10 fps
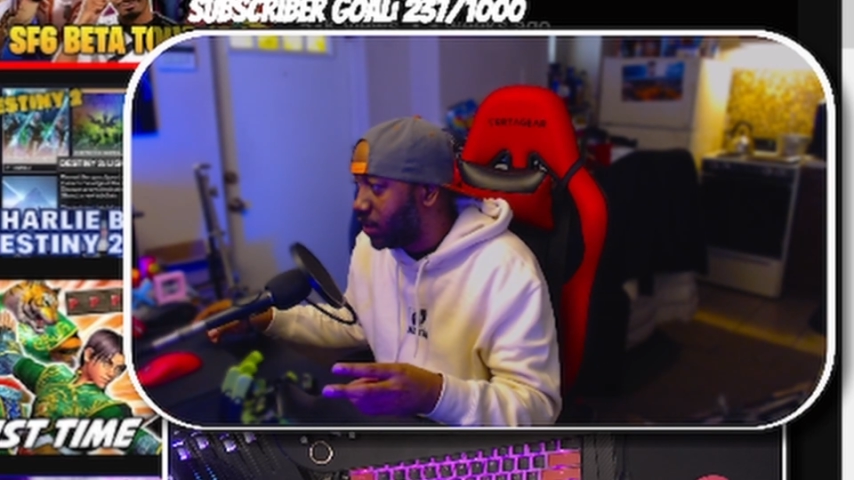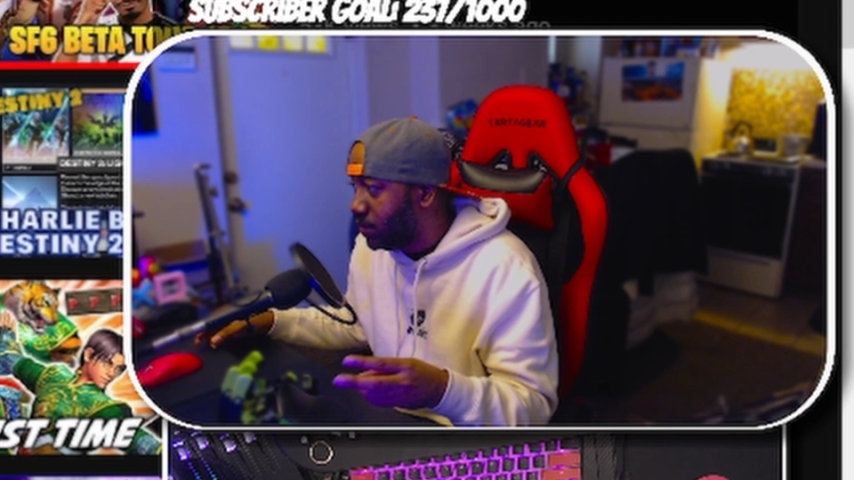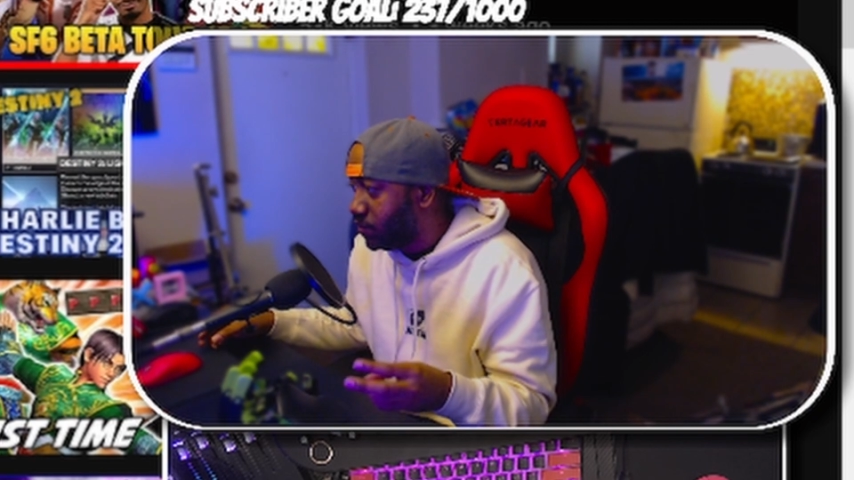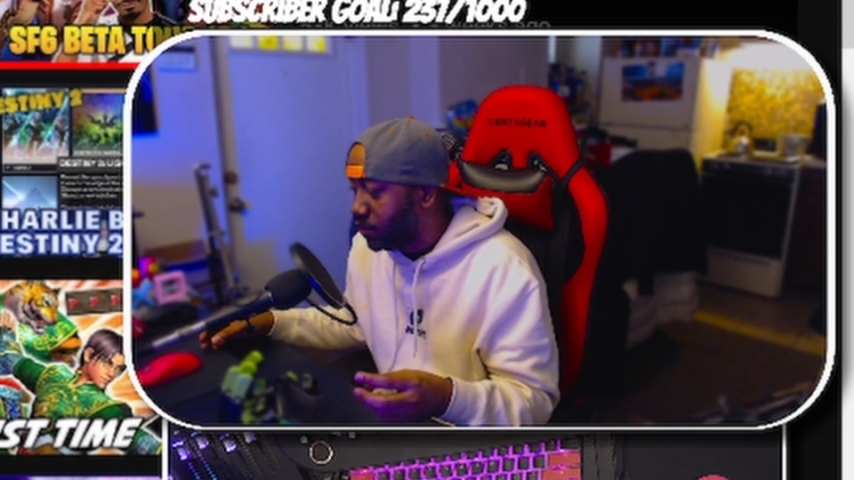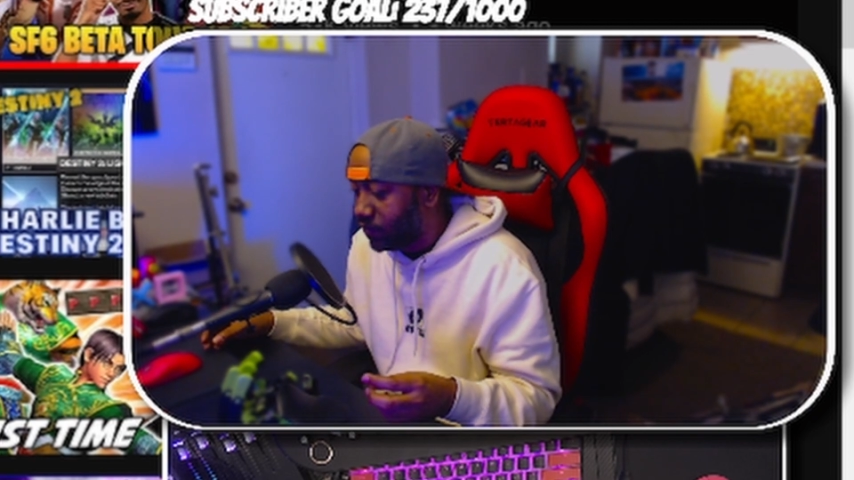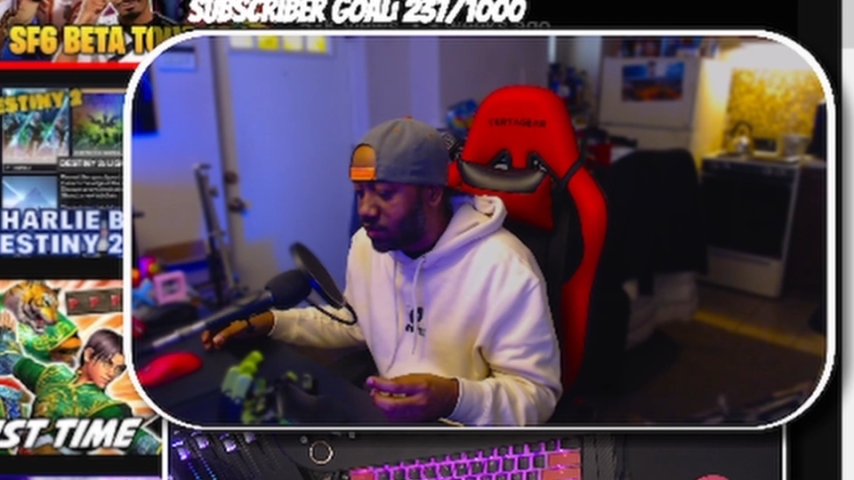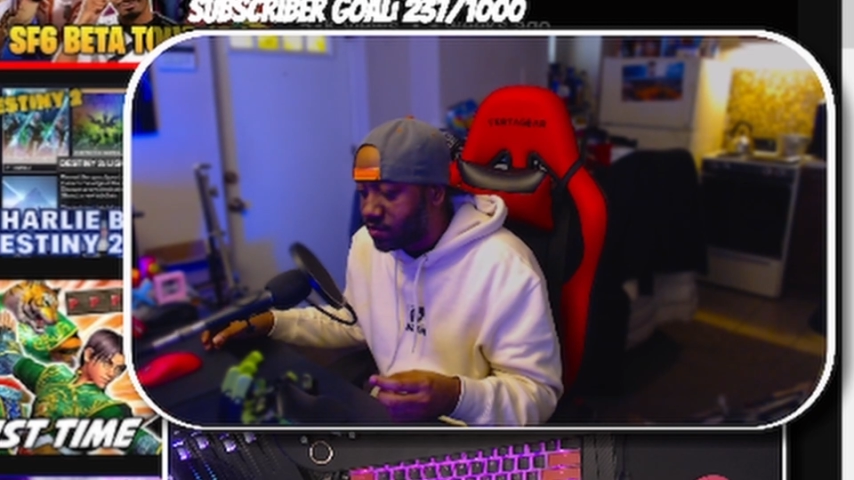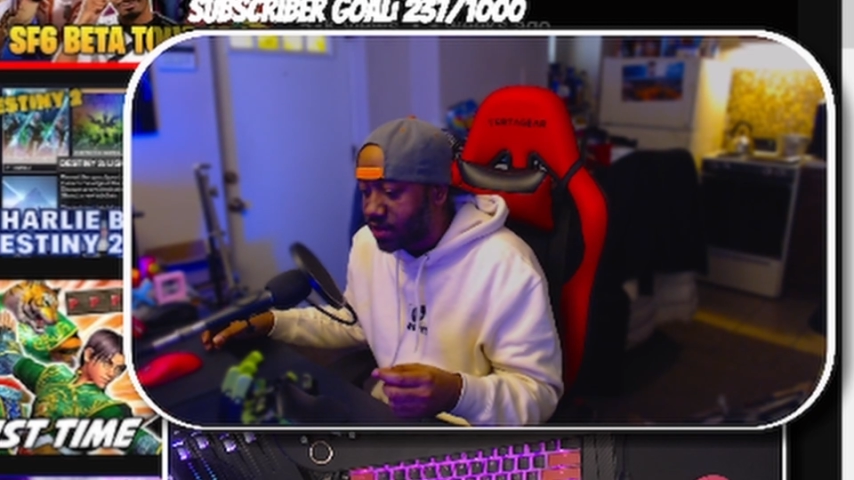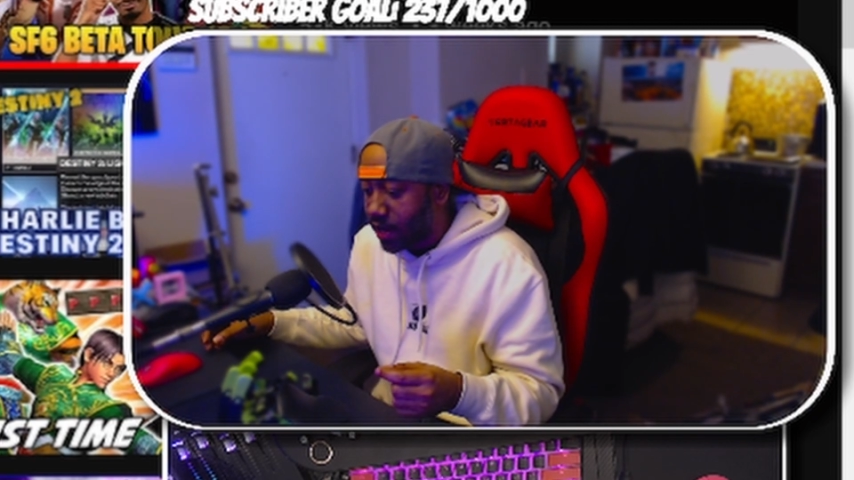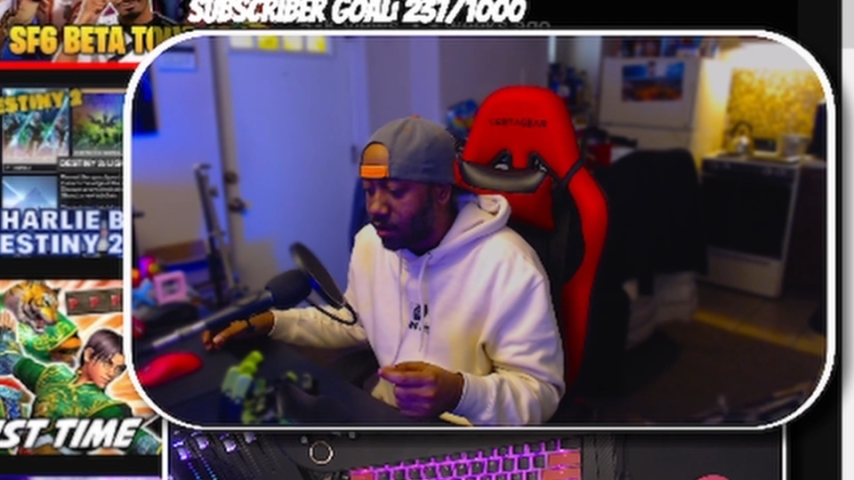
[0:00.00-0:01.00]
even if
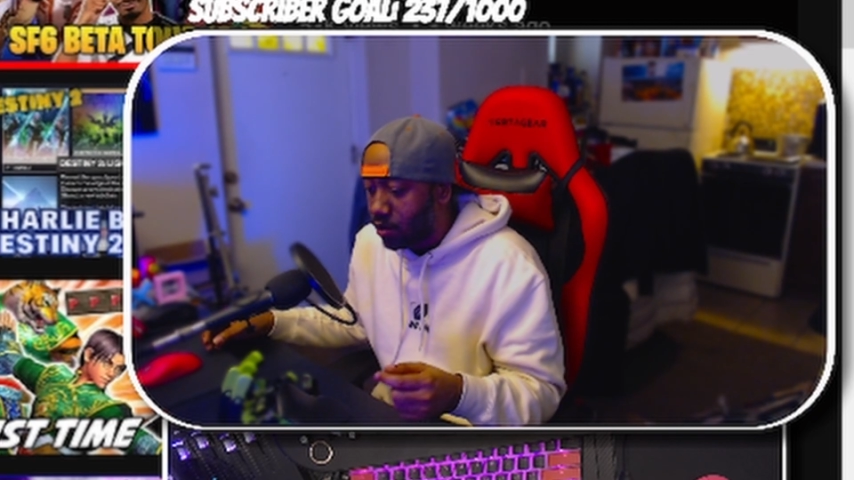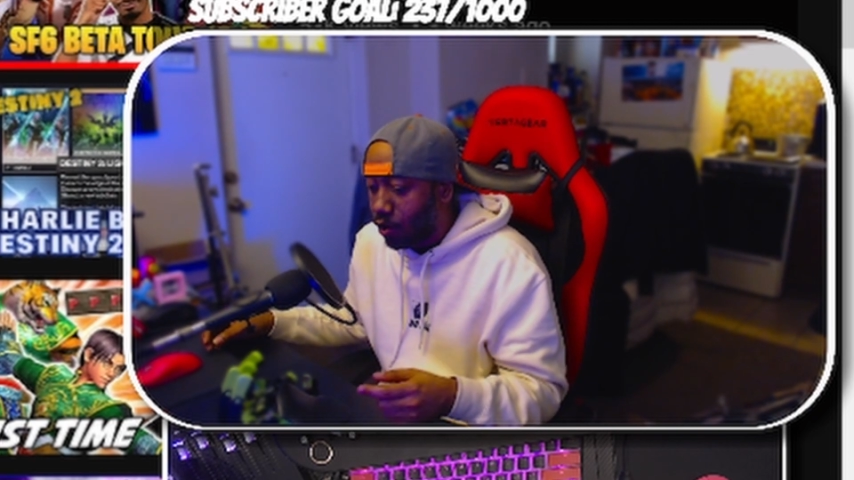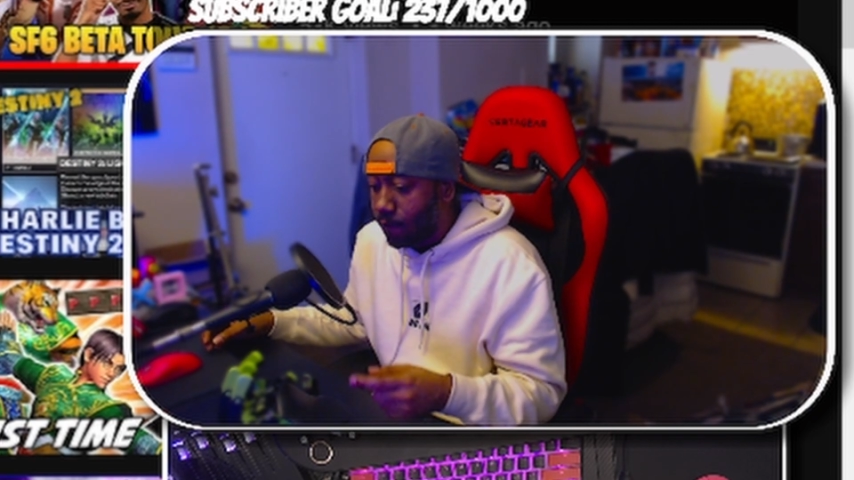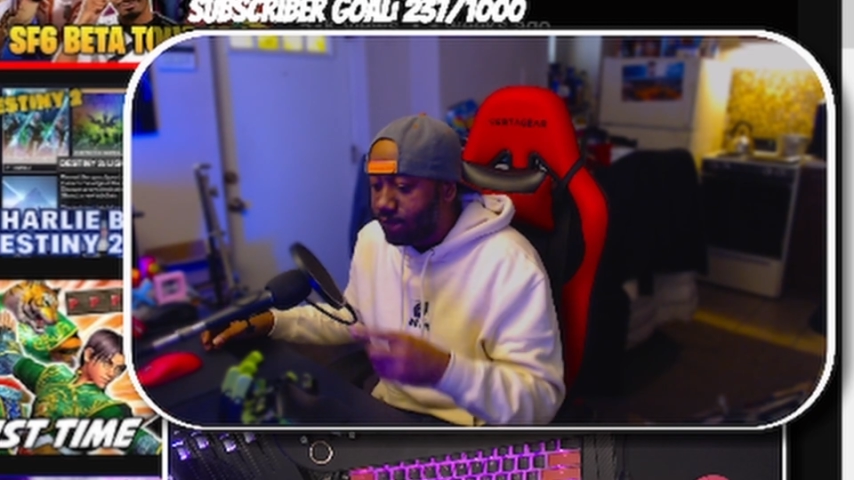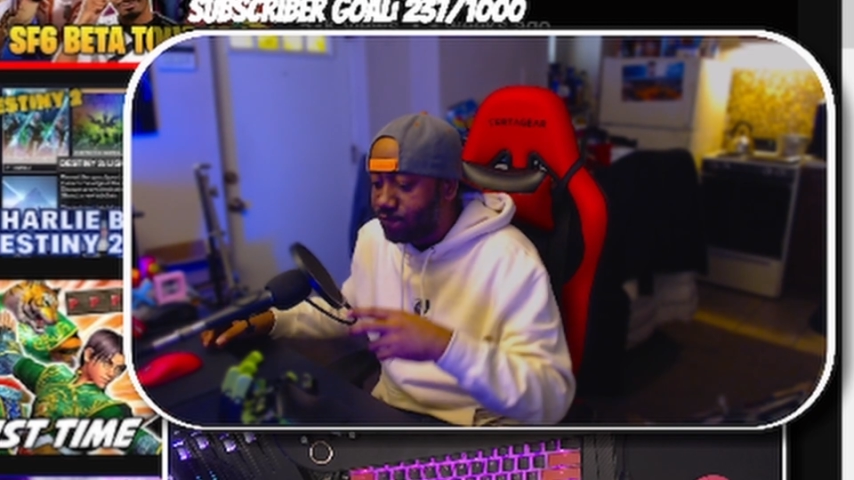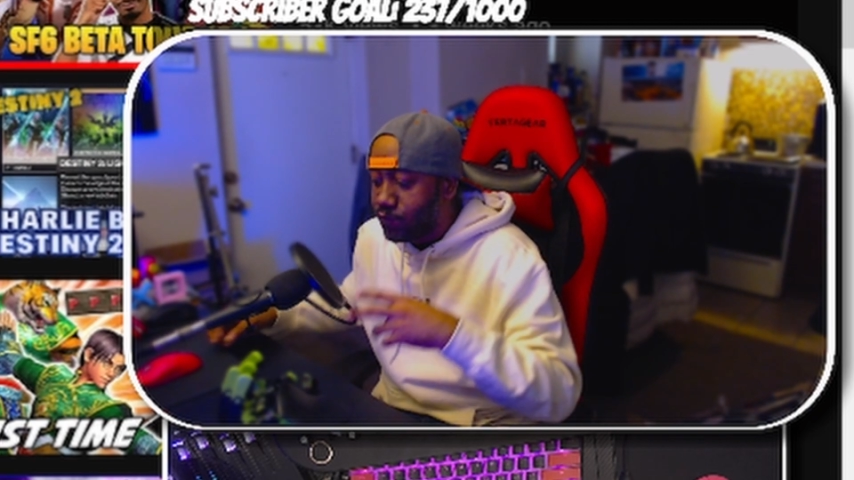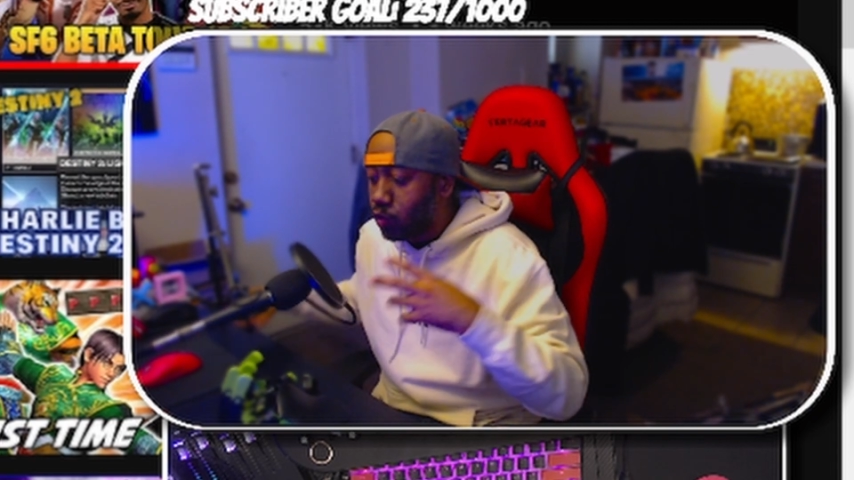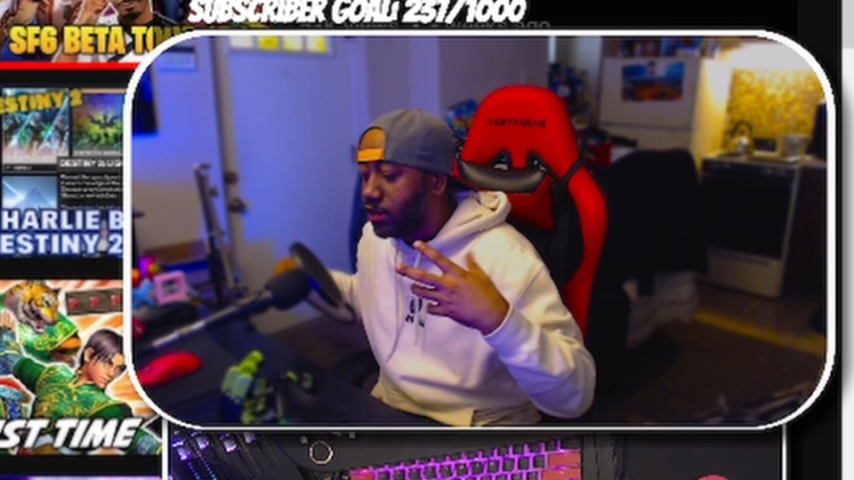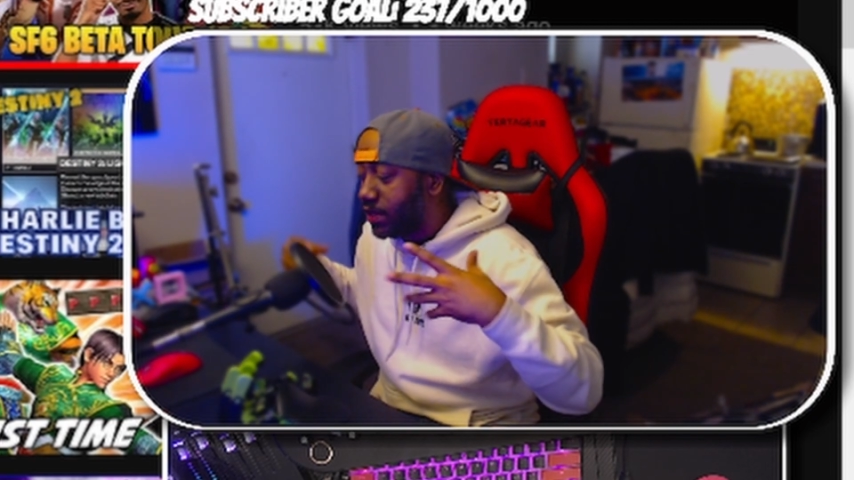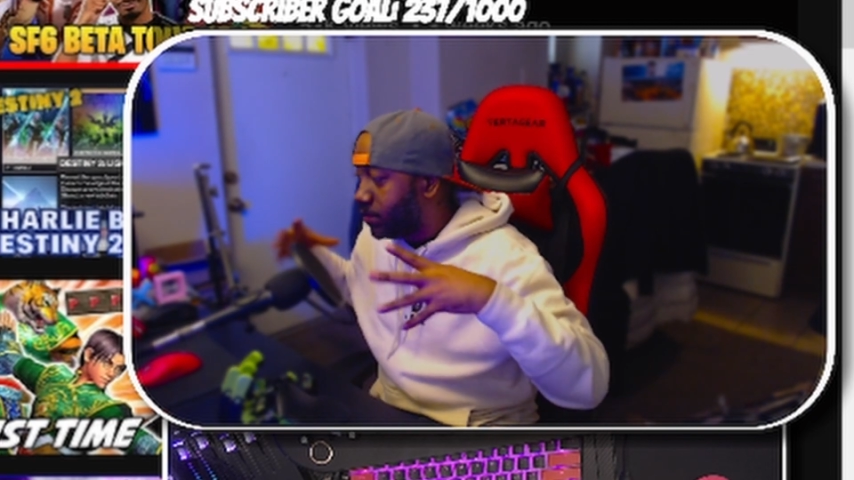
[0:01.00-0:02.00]
it's not
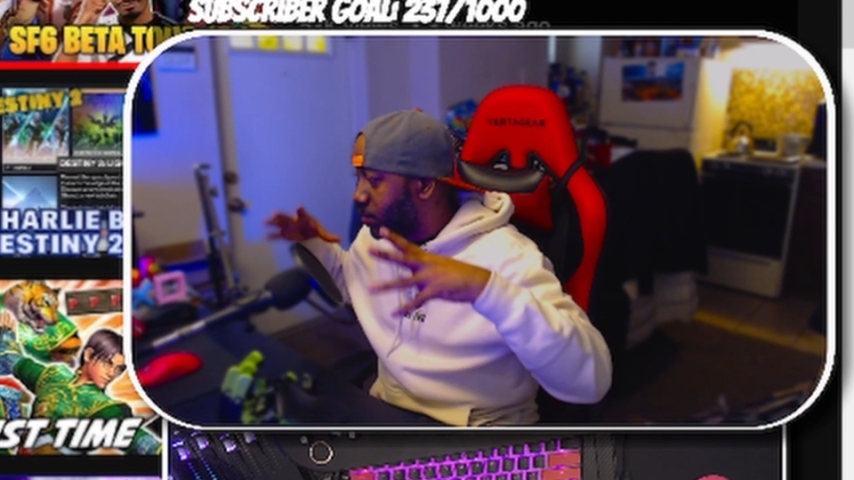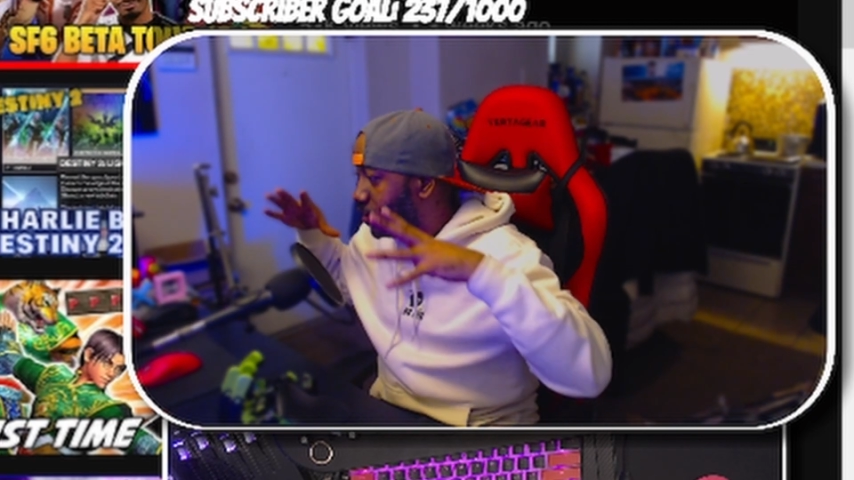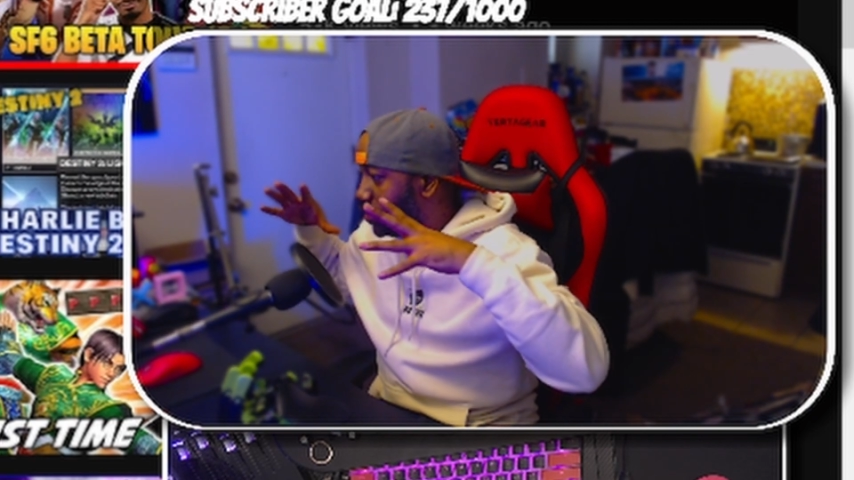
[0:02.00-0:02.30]
fully